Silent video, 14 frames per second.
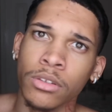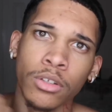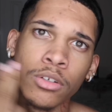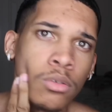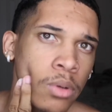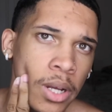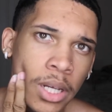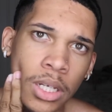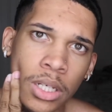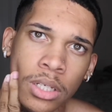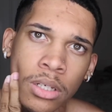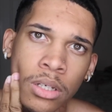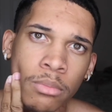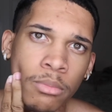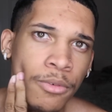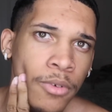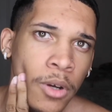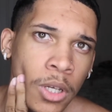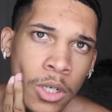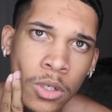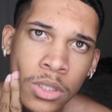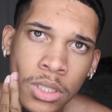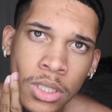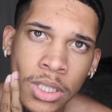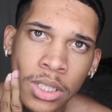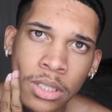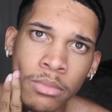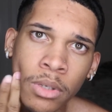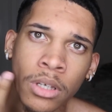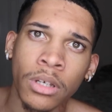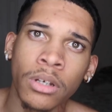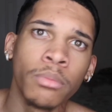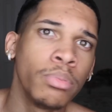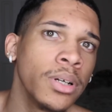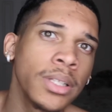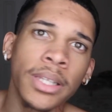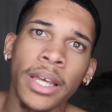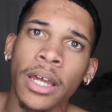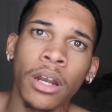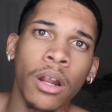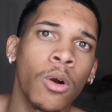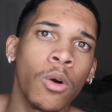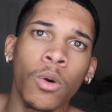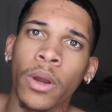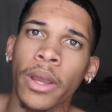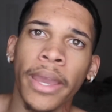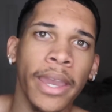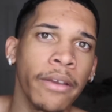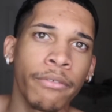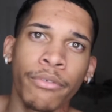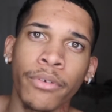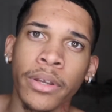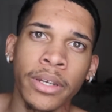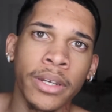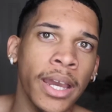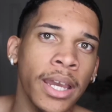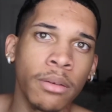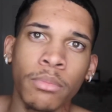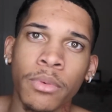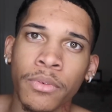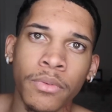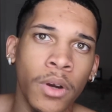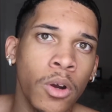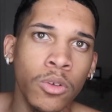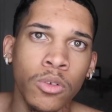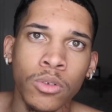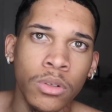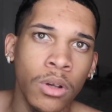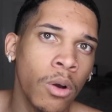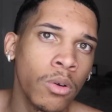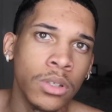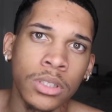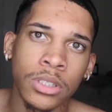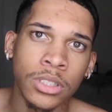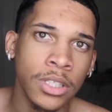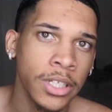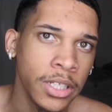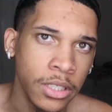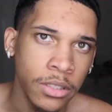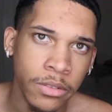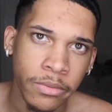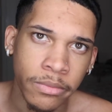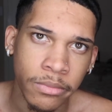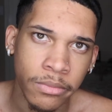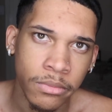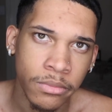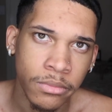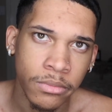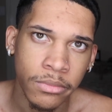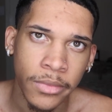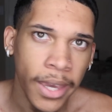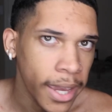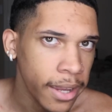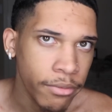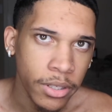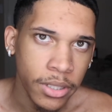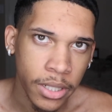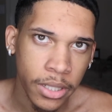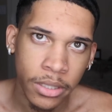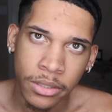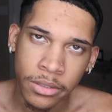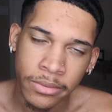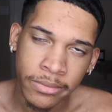Do-rag before you go to sleep. Put that on every night before you go to sleep. Every night.